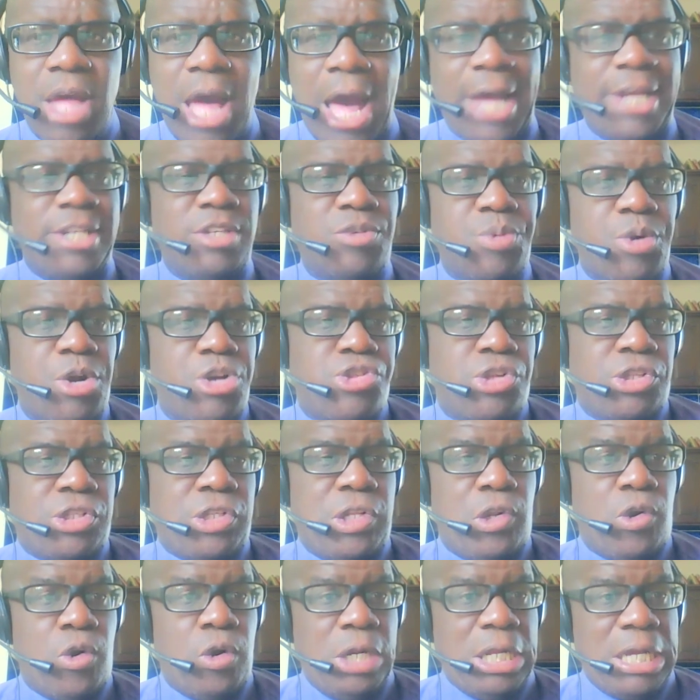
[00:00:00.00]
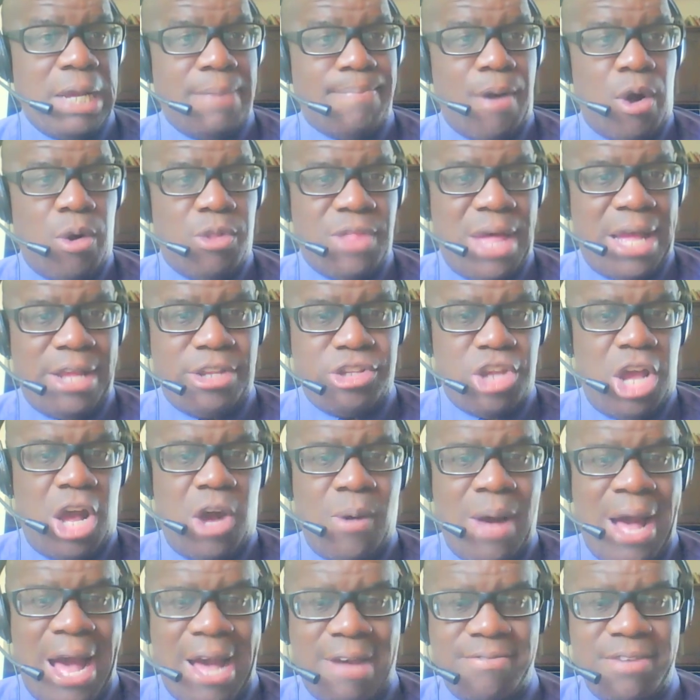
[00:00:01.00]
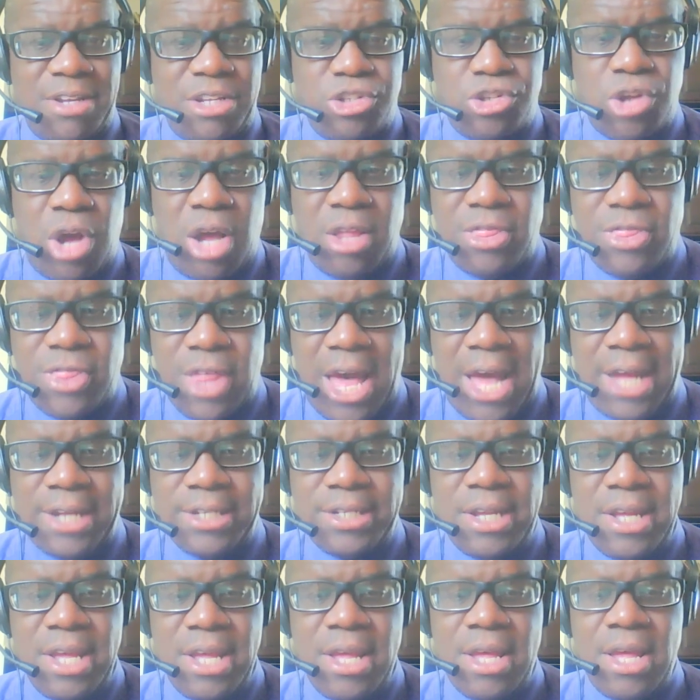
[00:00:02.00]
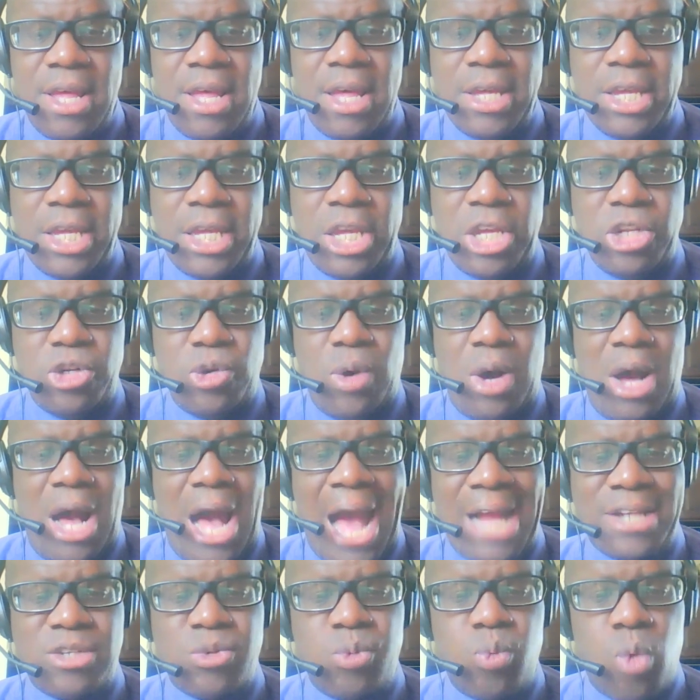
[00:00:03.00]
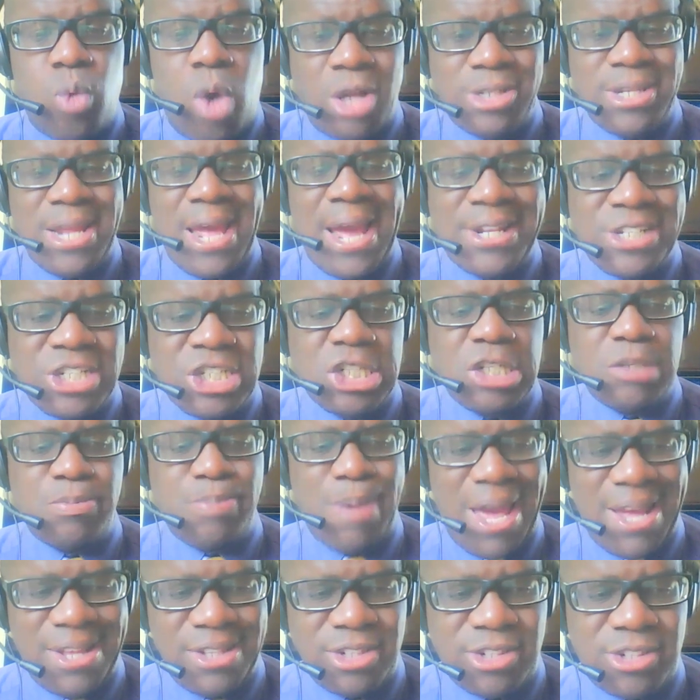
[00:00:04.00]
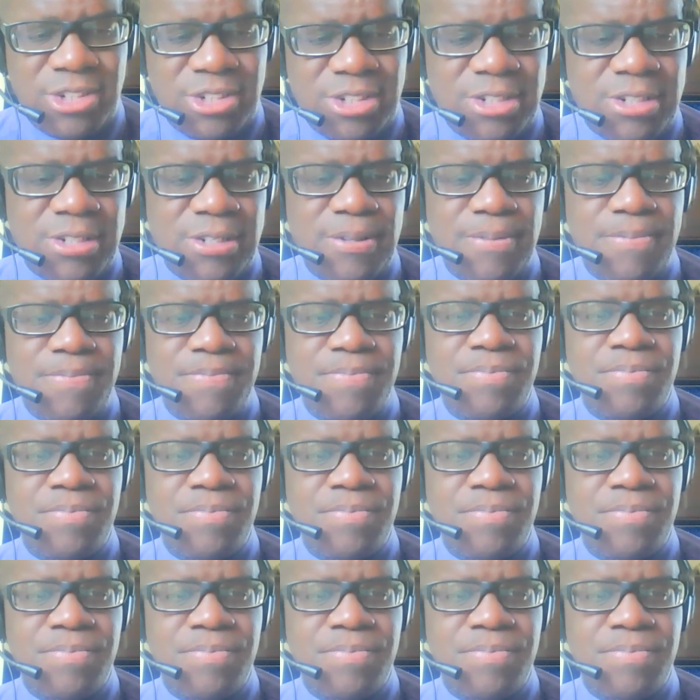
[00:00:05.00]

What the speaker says: And we're just learning about that now. Having done that, you know, at what expense